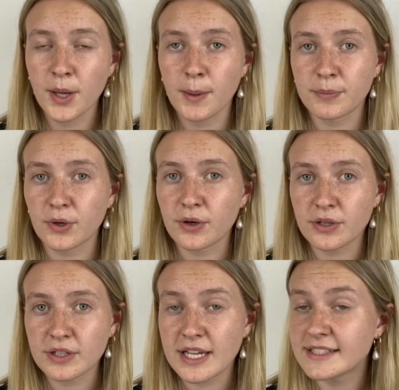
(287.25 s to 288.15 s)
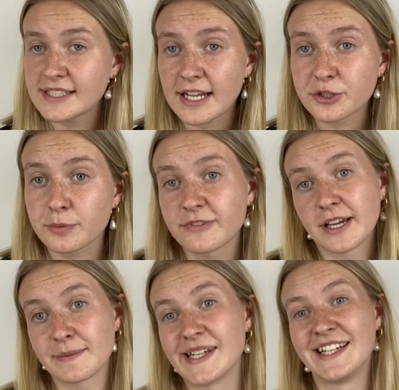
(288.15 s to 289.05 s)
but it did end up
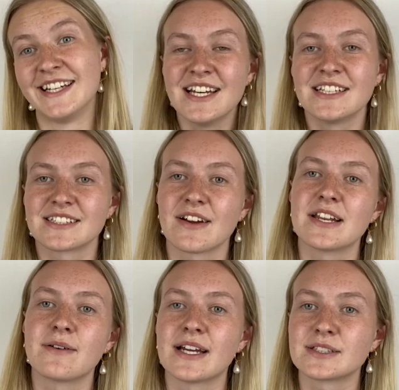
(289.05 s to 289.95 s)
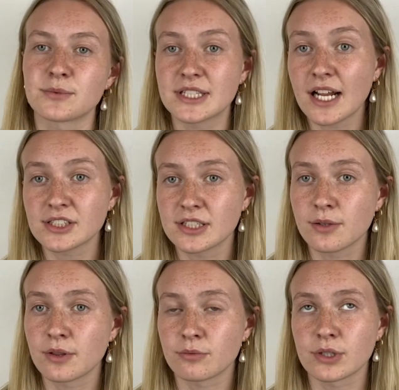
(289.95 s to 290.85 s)
fitting me. So anyways, we didn't actually know
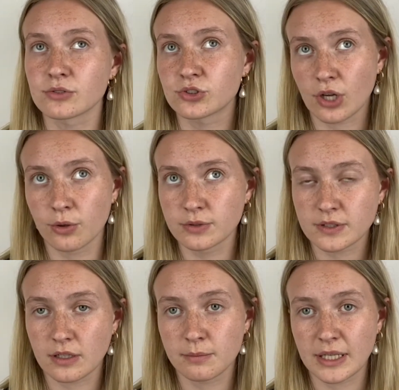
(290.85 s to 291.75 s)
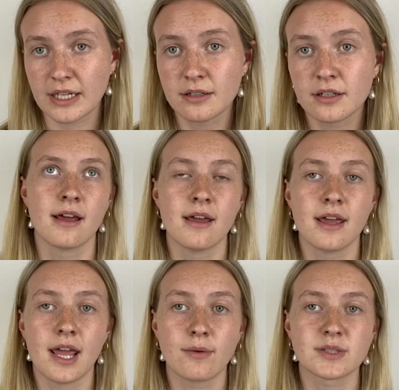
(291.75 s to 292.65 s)
when the real show was going to be.
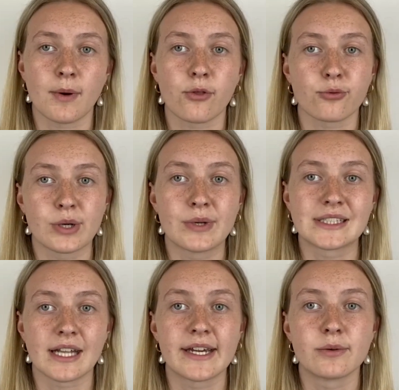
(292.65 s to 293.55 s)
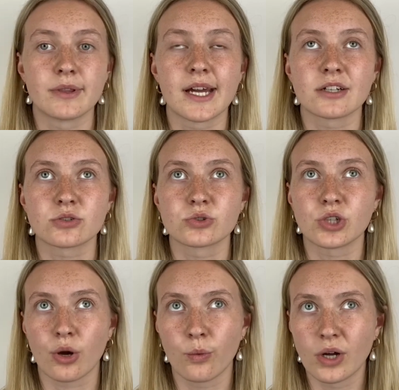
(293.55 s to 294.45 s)
It was about 3 weeks later when the actual
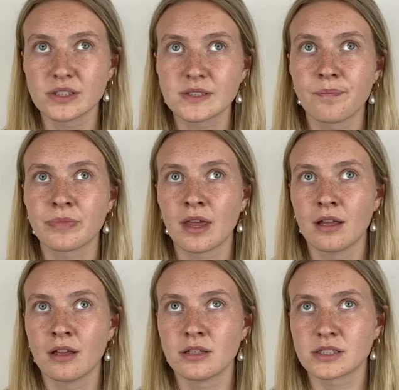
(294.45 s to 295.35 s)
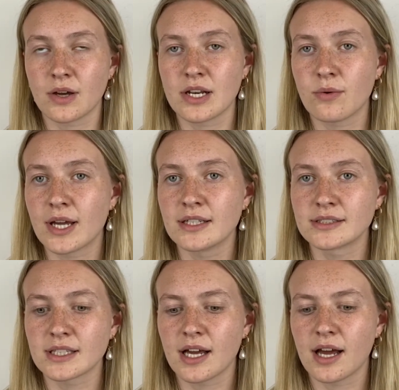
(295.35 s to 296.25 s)
show was. So
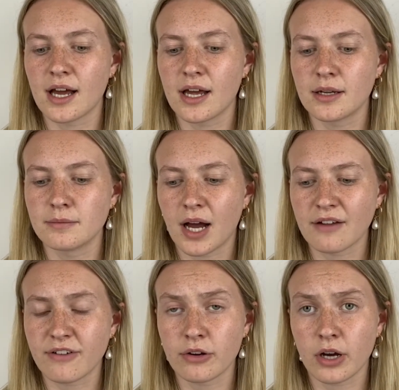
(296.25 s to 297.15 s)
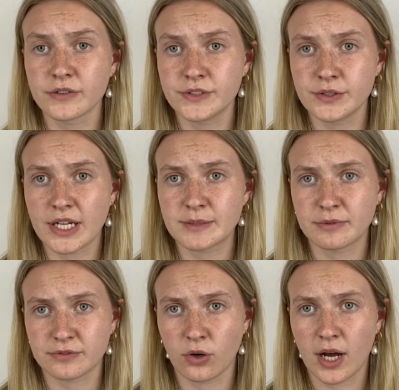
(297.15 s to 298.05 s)
anyways, I found out a few days
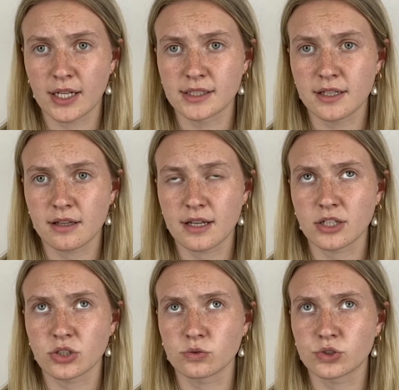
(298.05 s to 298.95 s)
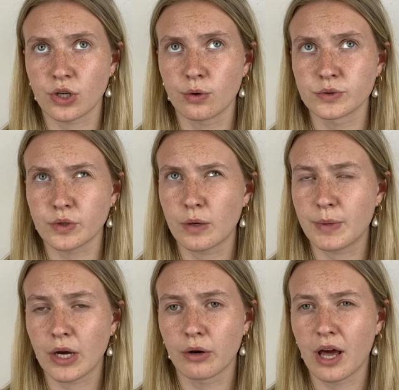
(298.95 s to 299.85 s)
beforehand that the actual show was going to
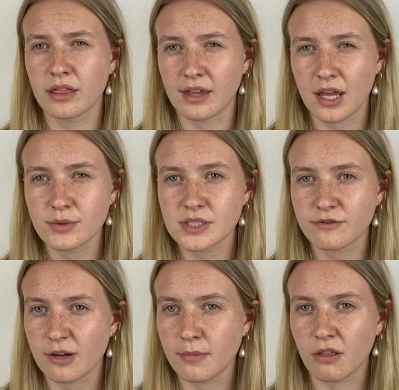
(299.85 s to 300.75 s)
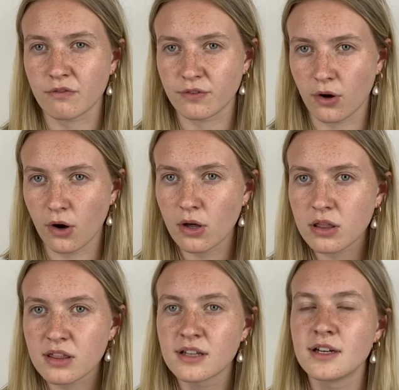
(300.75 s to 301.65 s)
be on. I think it was November the 4th,